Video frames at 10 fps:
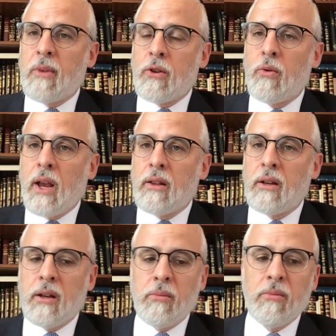had
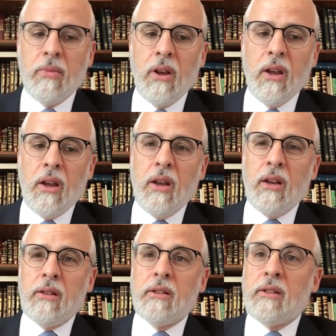granted him
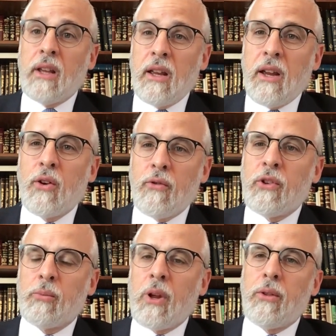to take care of
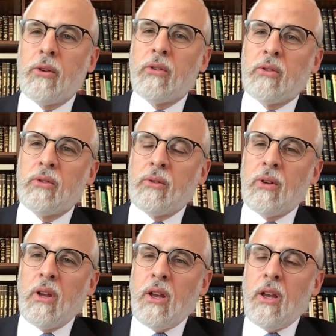his brothers.
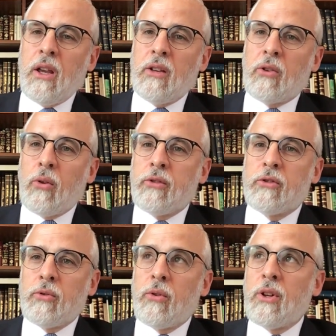His whole
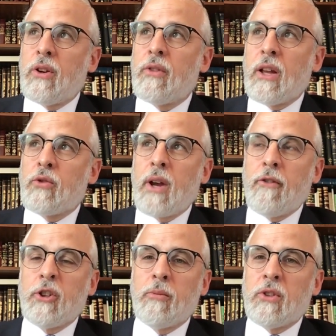story of that
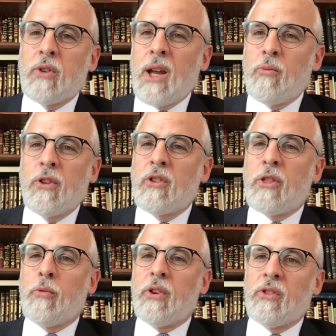travel to Mitzrayim wasn't
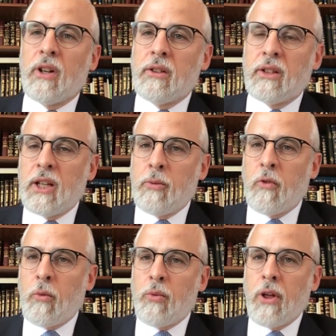the result to him
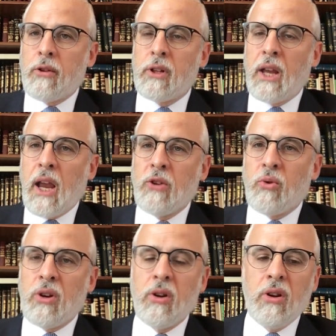of a brotherly
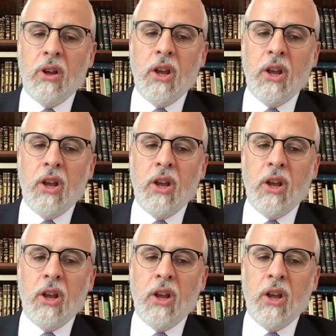hatred,